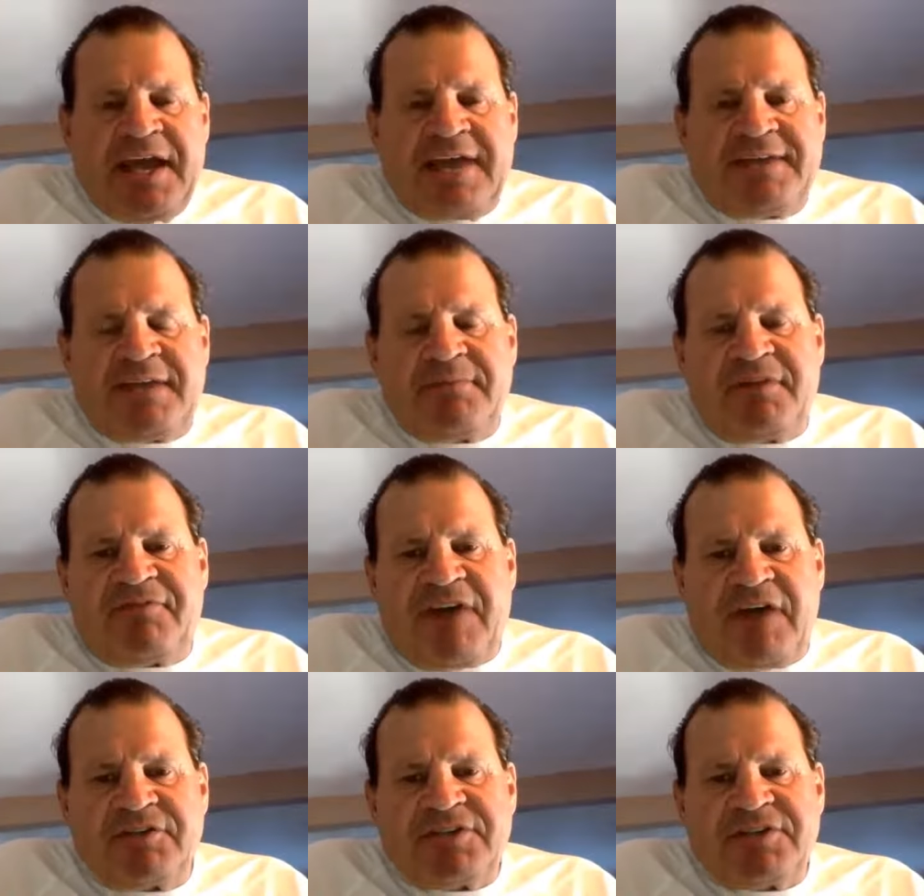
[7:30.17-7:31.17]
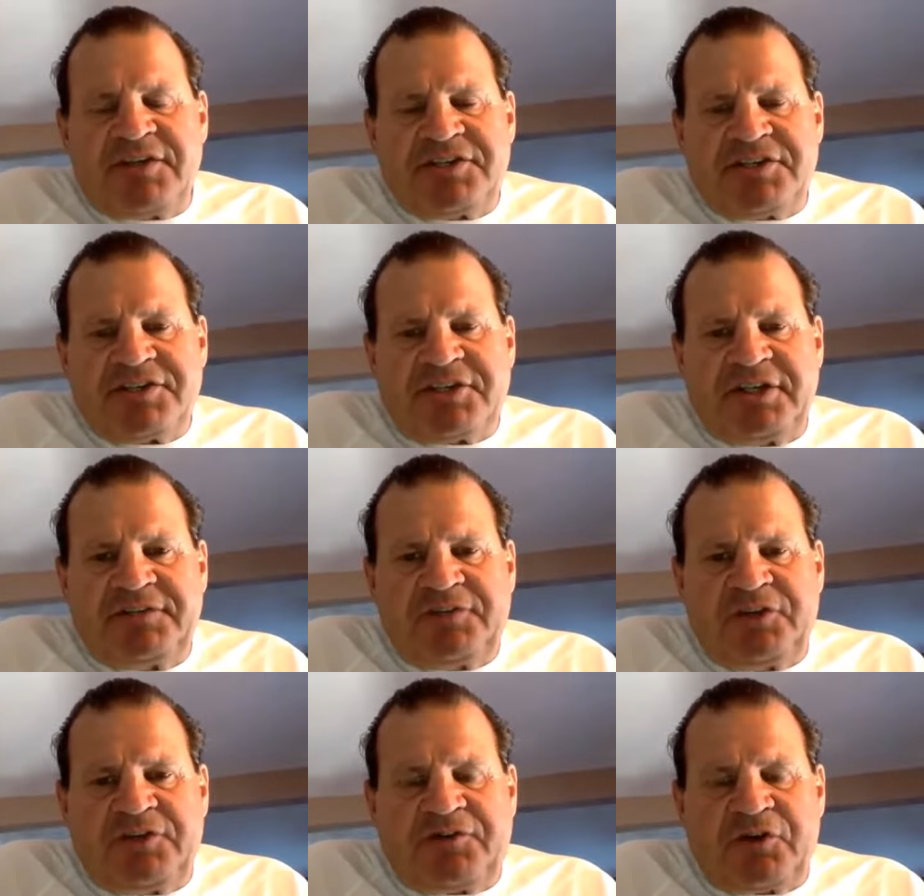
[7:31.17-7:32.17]
then my father's other sister lived
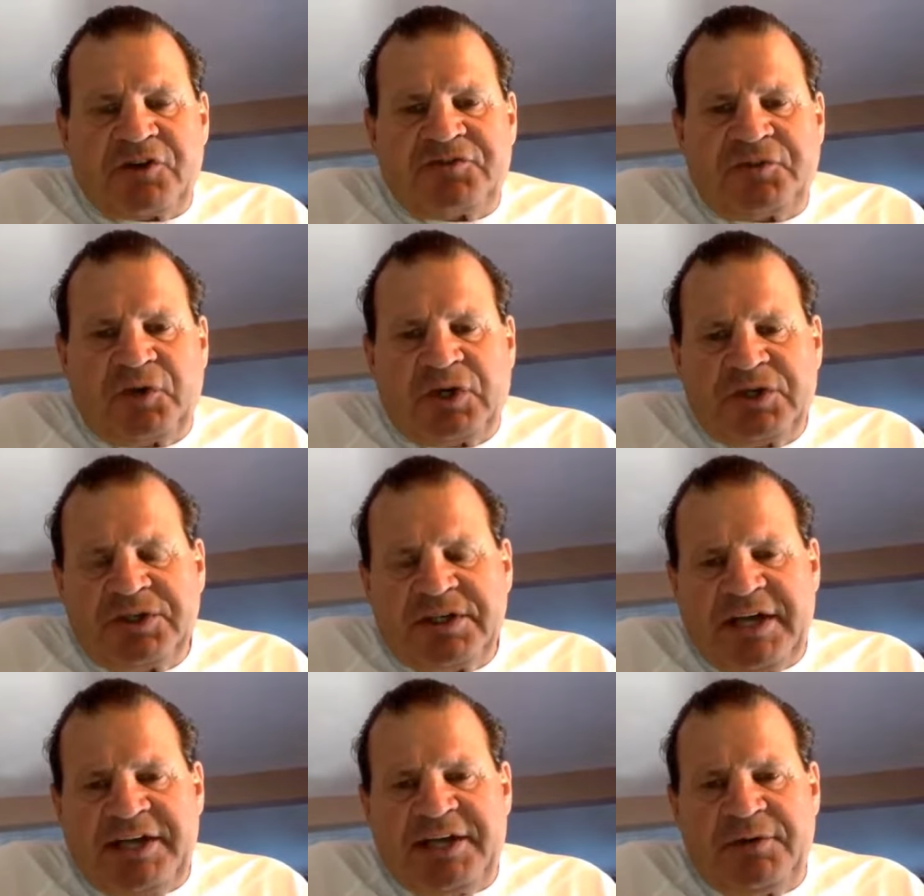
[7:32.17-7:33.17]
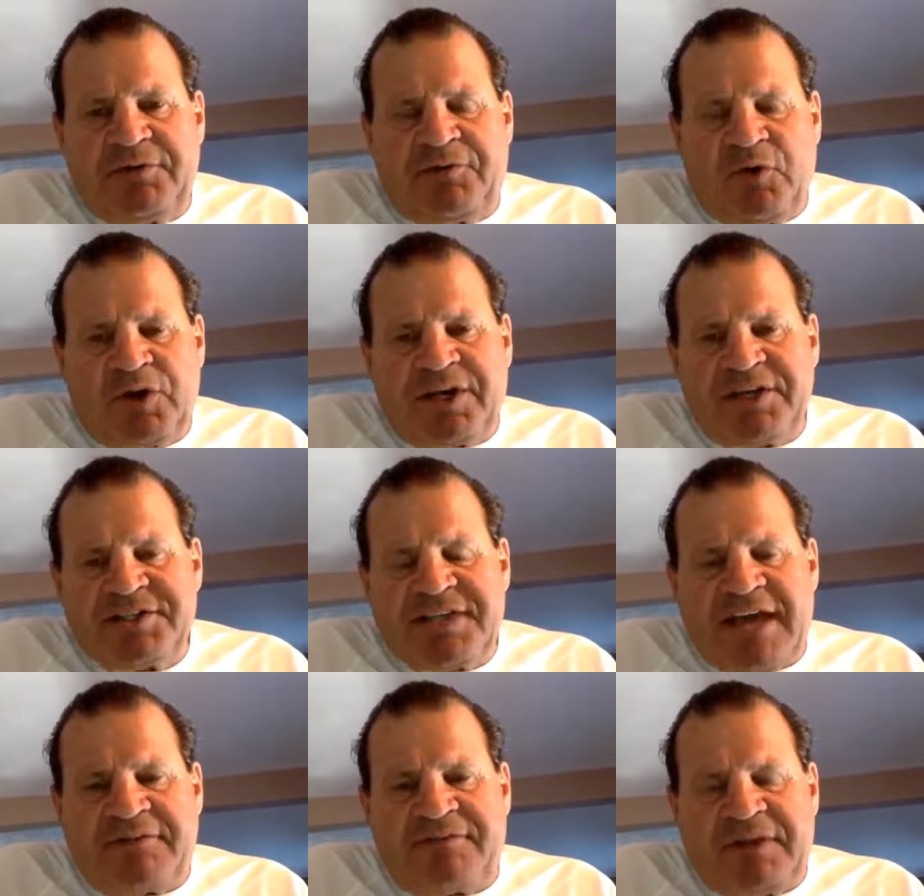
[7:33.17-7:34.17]
on the 1st floor, and there were 4 kids in
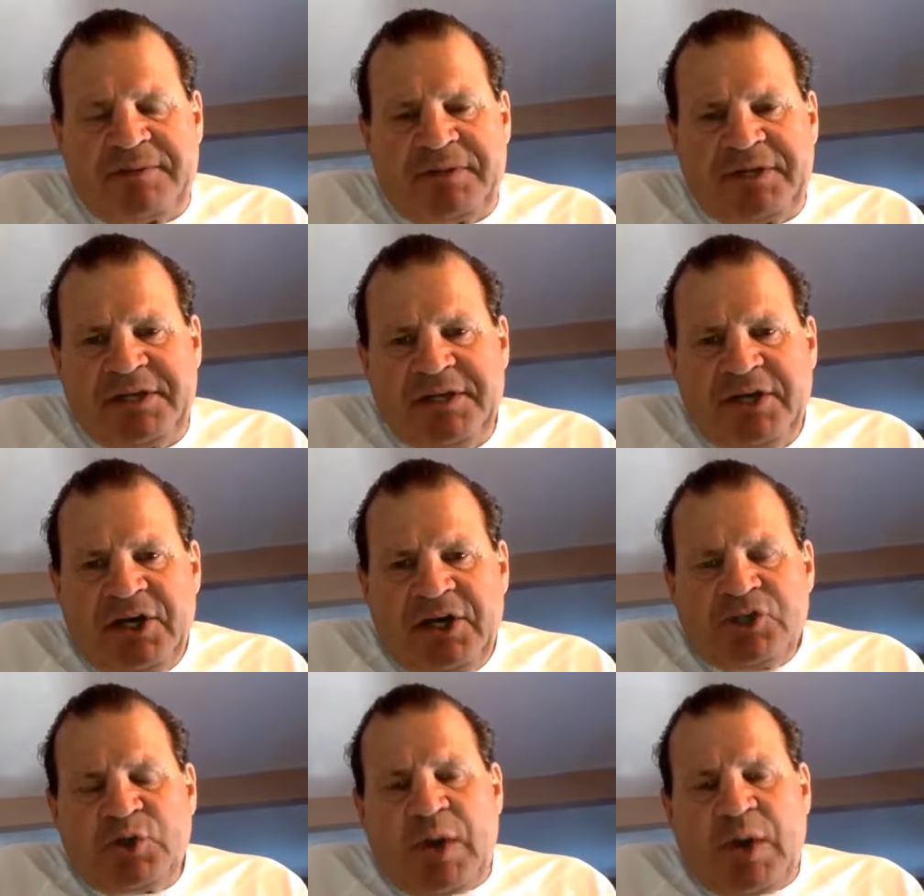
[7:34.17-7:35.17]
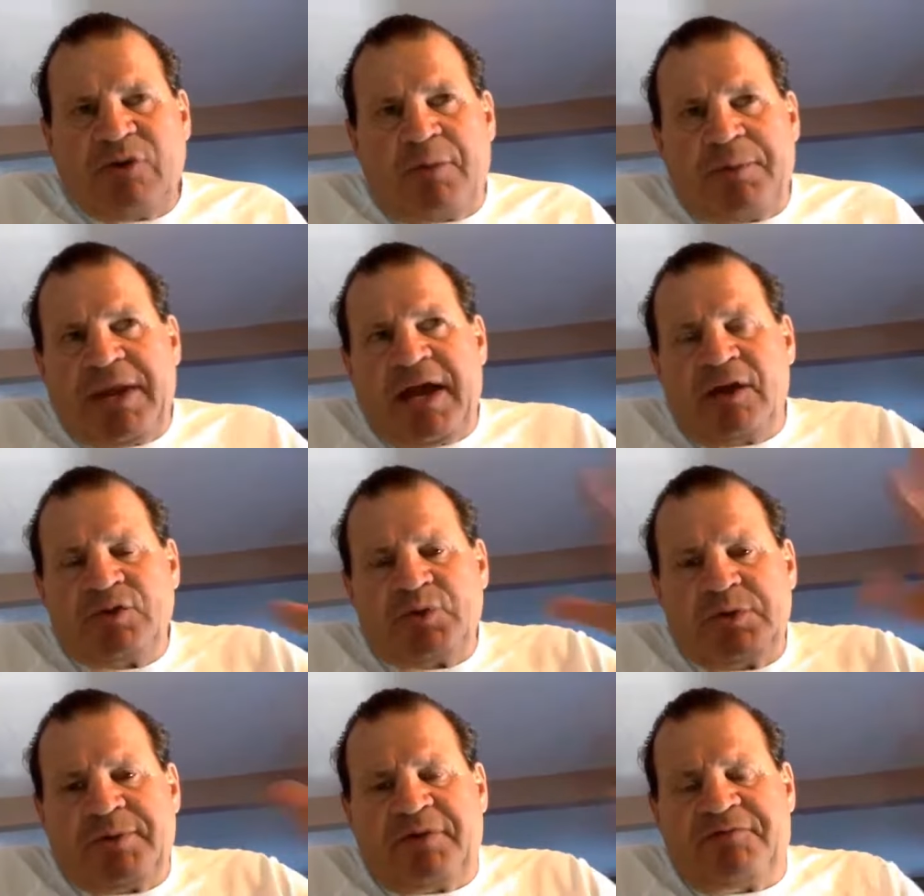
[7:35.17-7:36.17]
that family. So I grew up in a house with
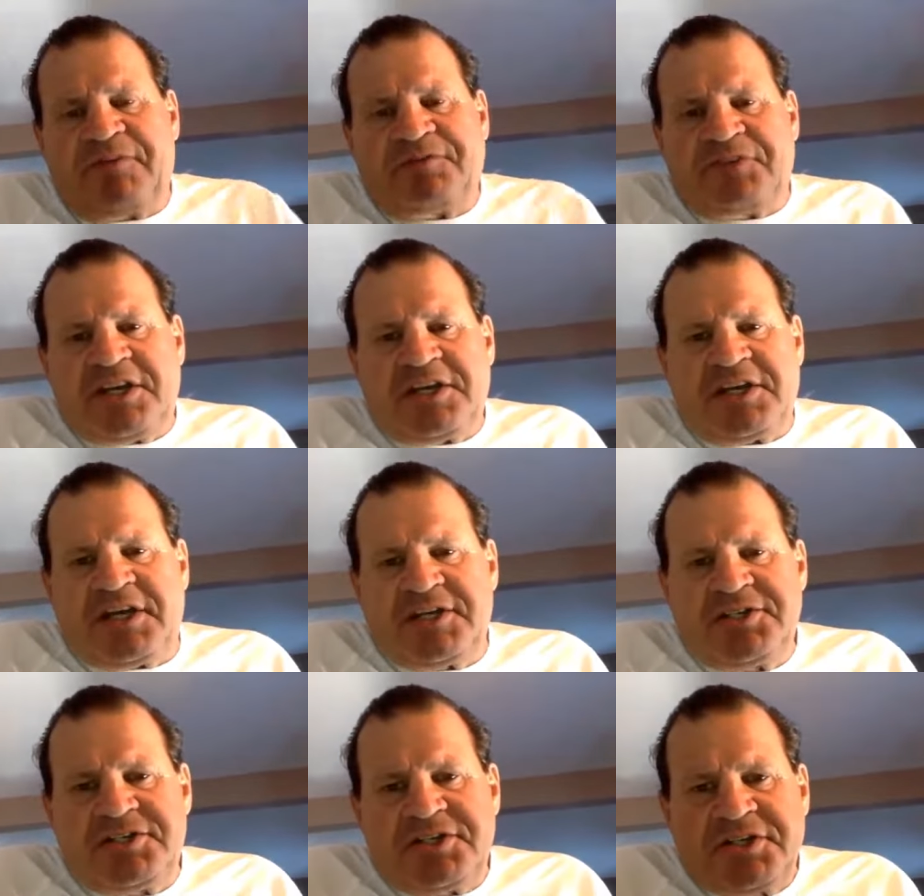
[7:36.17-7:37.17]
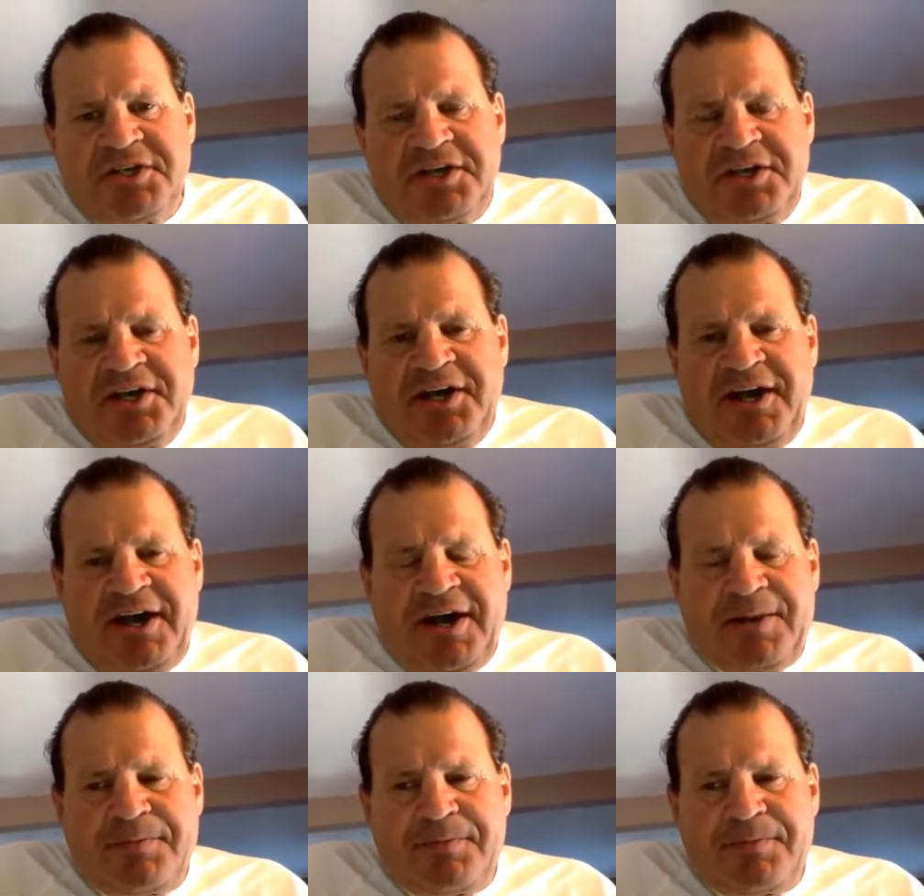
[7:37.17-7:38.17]
about 15 kids,
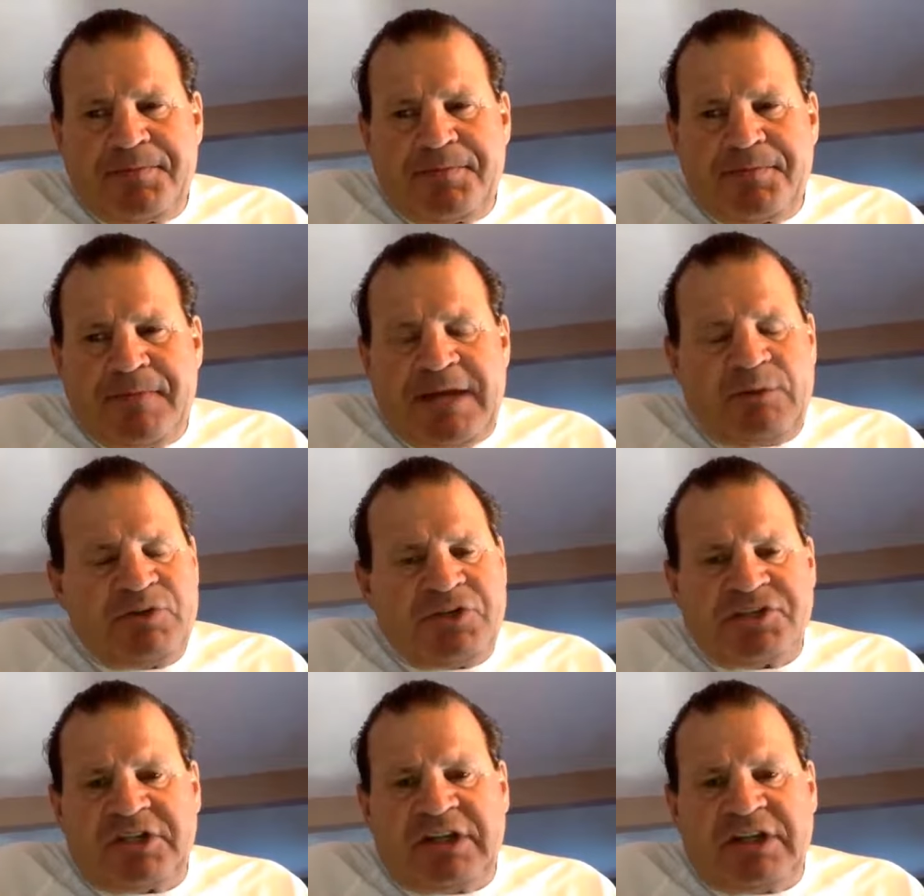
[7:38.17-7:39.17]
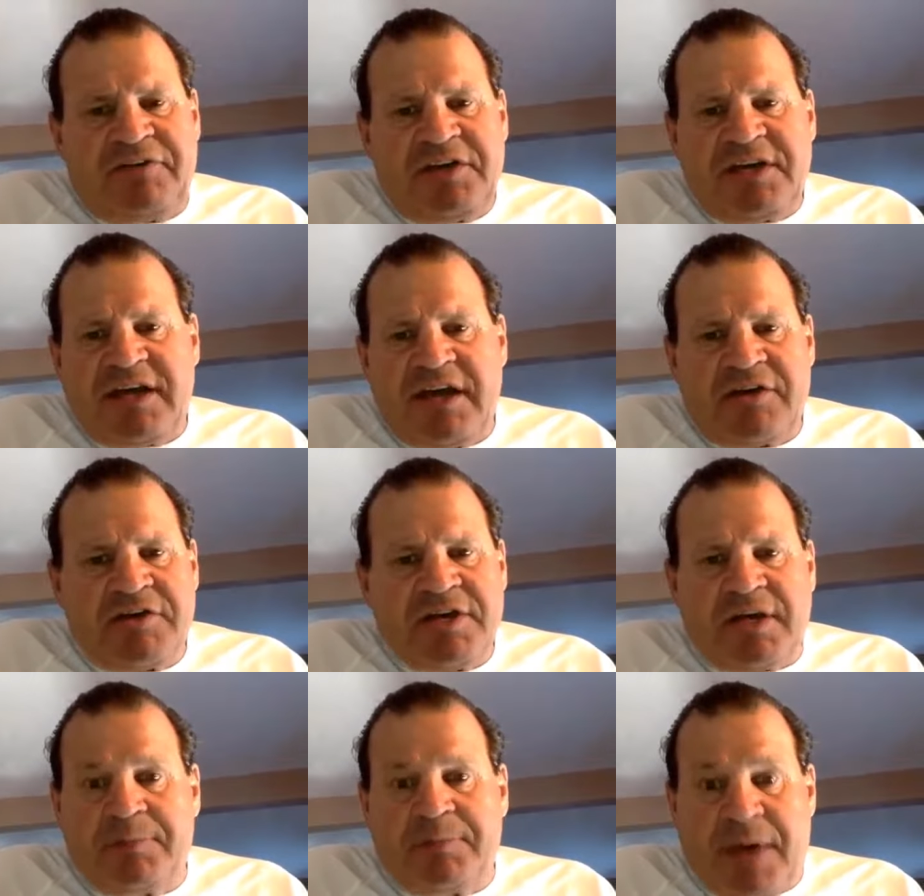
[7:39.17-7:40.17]
and it was just a loving, caring,
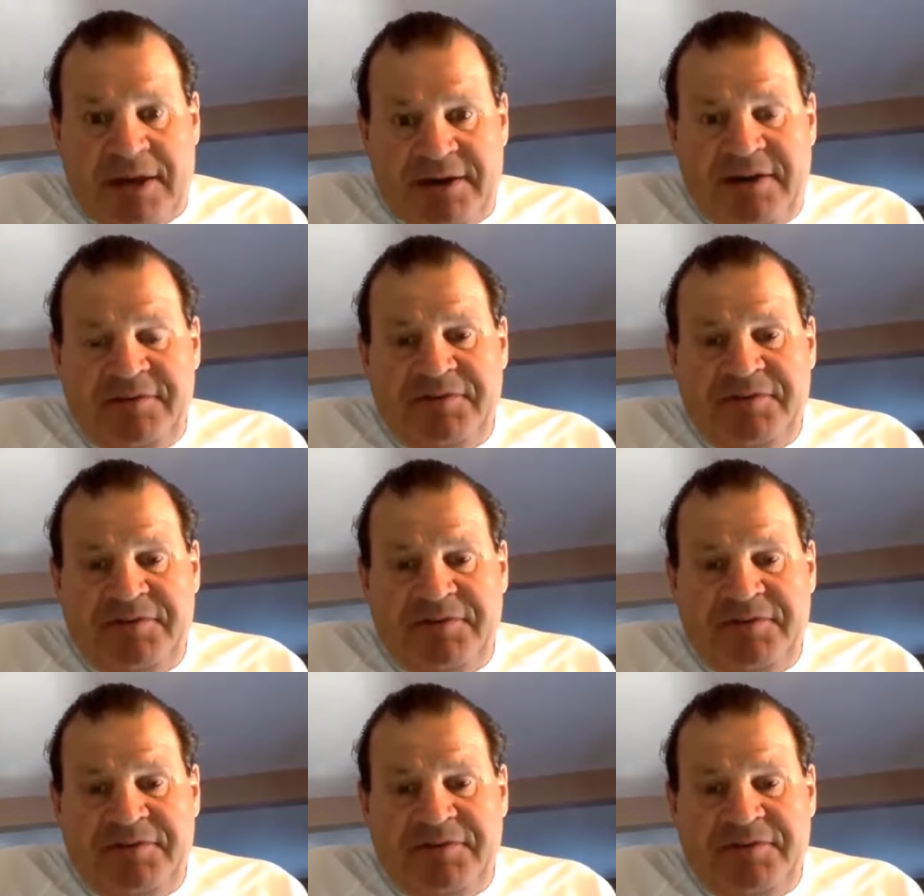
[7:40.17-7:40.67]
competitive